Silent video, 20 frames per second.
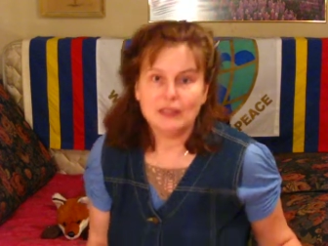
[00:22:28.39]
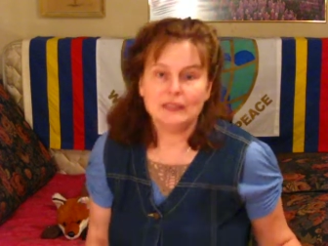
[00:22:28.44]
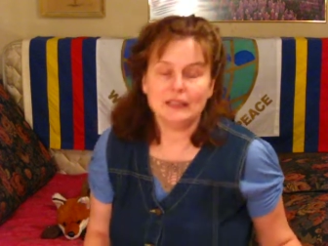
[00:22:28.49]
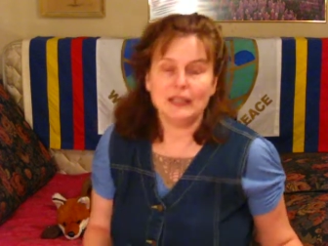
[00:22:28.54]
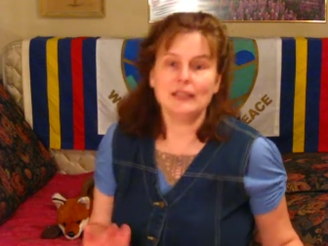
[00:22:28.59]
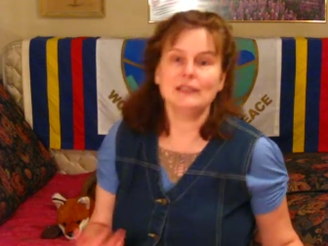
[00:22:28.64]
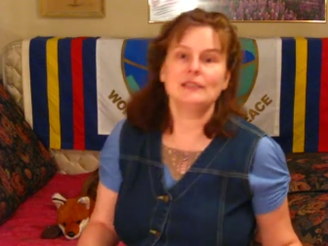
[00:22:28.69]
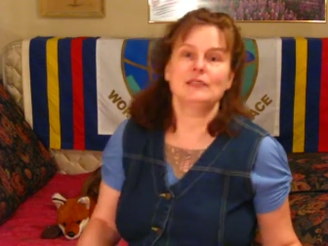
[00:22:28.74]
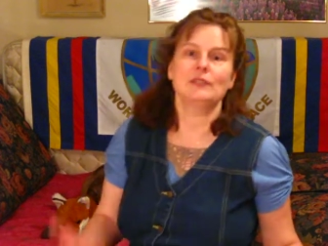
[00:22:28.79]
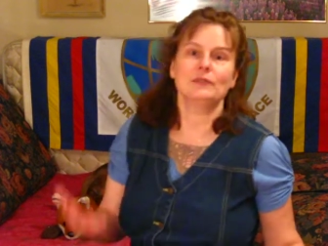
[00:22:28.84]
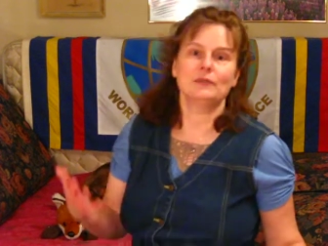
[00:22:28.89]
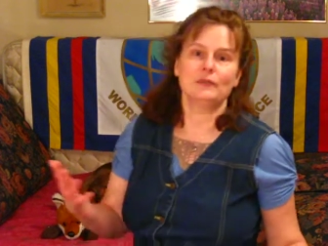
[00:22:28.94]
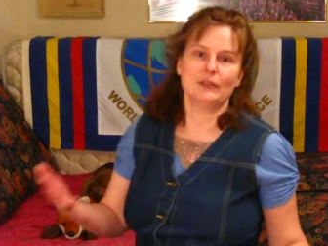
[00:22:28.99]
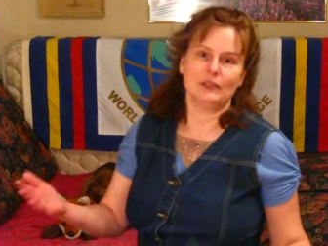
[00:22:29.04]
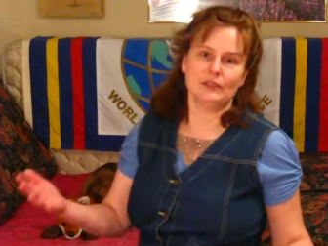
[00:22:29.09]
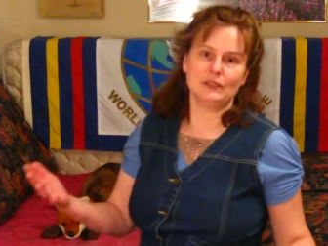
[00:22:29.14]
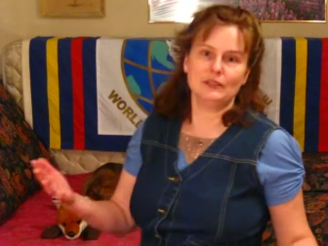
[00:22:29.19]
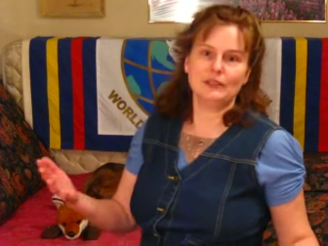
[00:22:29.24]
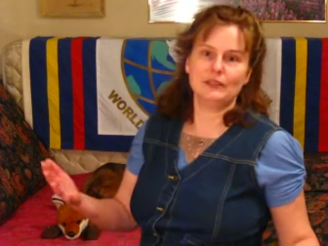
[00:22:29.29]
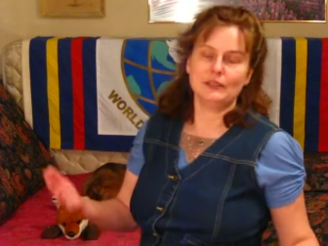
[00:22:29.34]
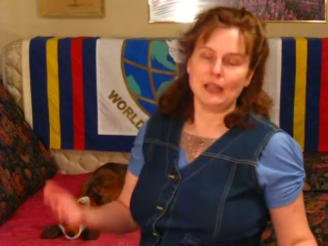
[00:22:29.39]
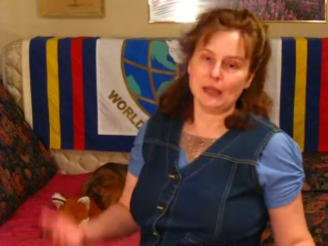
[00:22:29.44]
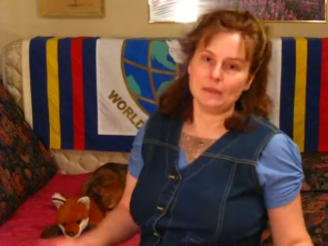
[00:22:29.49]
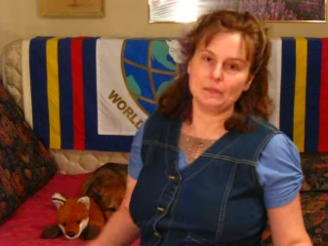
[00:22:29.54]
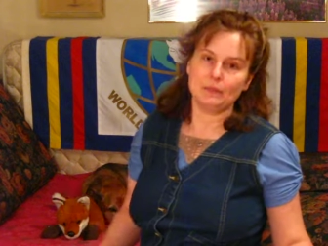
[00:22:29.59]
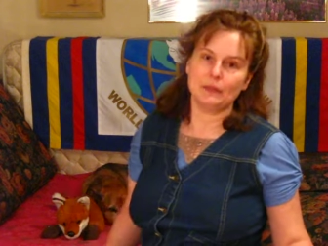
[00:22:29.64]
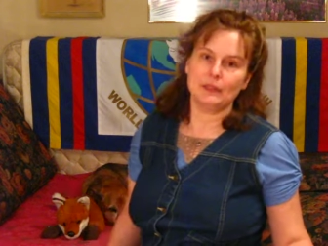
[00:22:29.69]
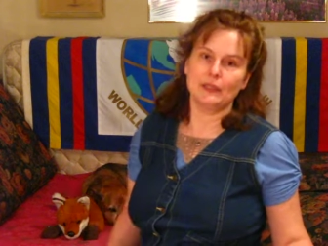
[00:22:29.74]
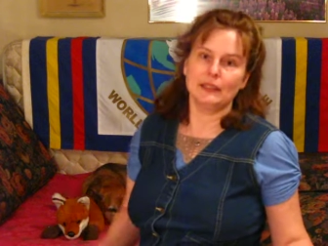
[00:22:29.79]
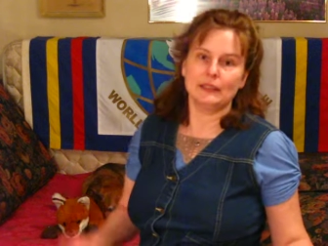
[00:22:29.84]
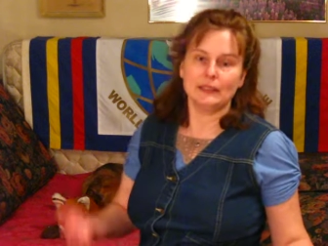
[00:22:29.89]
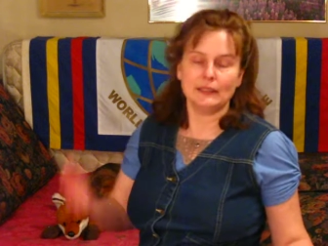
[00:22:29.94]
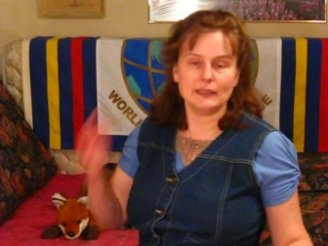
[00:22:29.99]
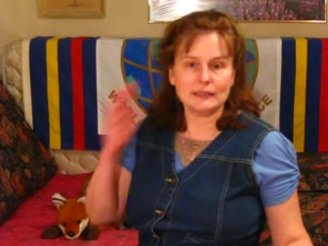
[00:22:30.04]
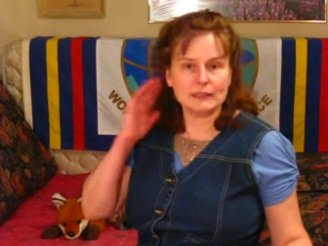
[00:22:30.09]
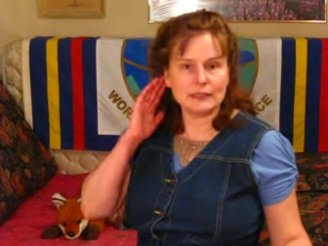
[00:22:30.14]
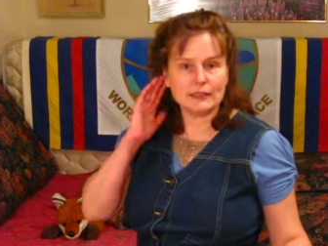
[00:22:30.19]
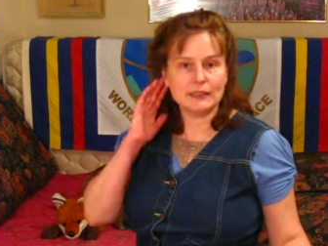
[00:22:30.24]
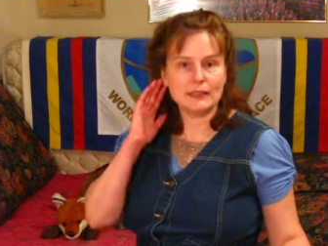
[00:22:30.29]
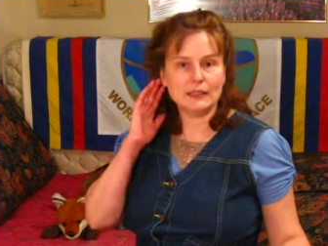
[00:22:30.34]
That's the first step.
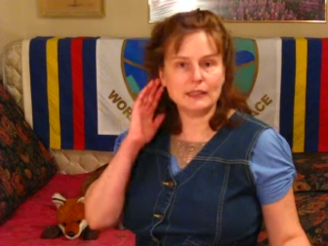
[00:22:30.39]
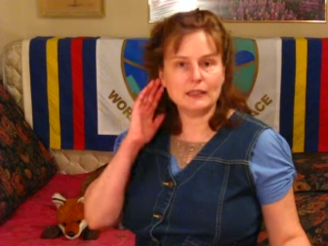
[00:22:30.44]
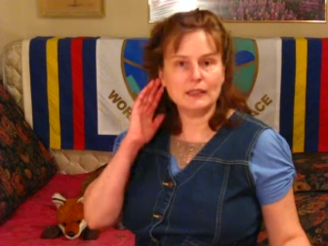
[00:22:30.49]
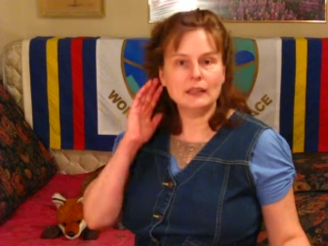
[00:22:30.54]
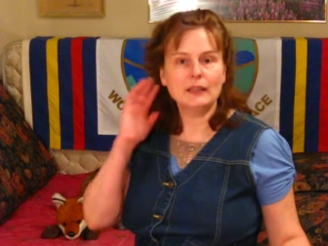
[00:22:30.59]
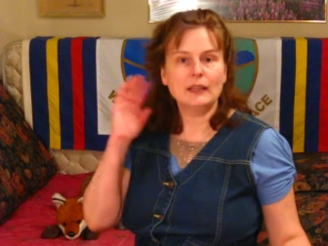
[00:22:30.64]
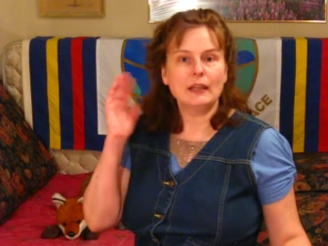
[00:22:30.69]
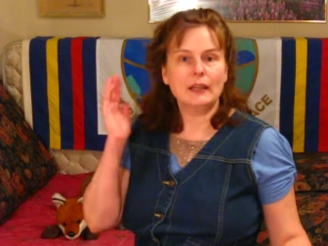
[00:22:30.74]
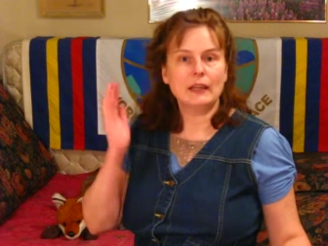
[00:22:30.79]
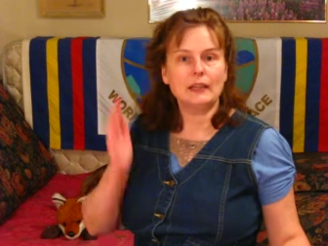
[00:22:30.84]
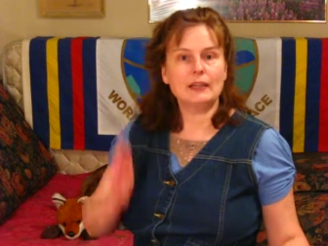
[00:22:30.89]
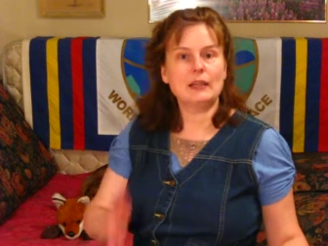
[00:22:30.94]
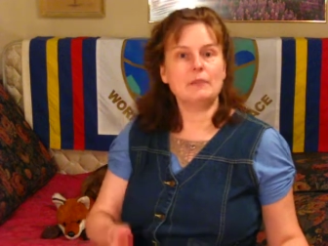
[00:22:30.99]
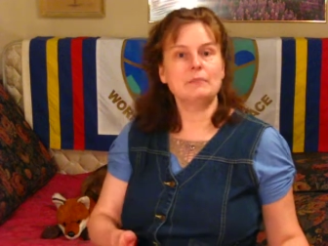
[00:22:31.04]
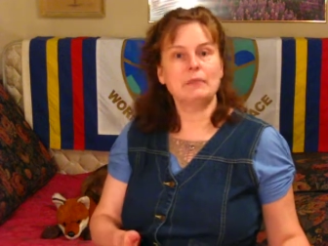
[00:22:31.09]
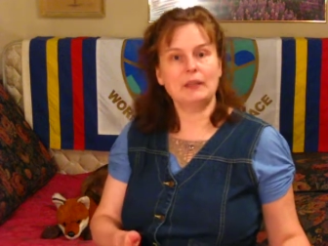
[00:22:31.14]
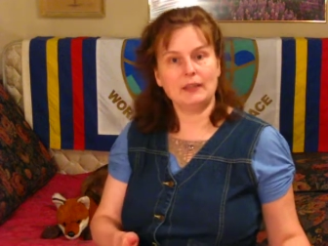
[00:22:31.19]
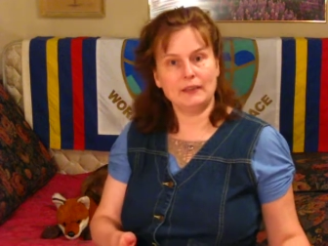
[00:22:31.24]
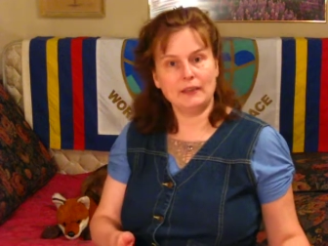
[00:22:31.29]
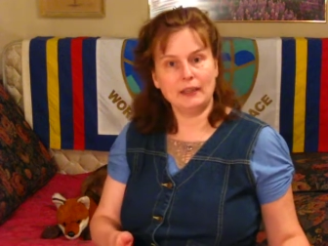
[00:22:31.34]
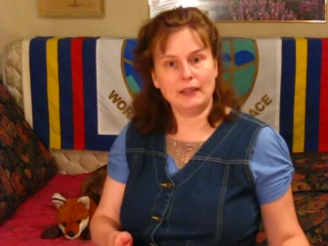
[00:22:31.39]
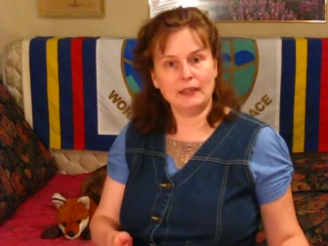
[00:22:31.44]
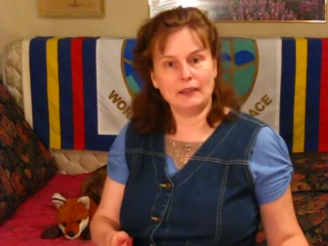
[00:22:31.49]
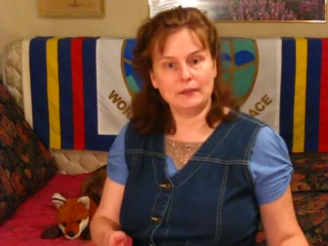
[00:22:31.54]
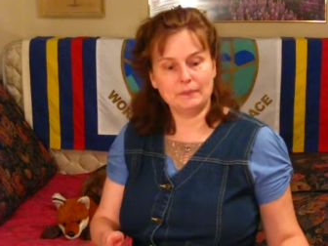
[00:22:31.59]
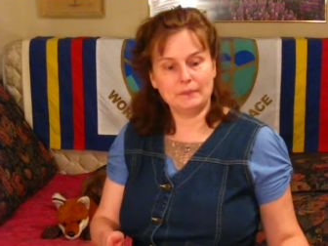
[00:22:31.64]
Listening and empathy.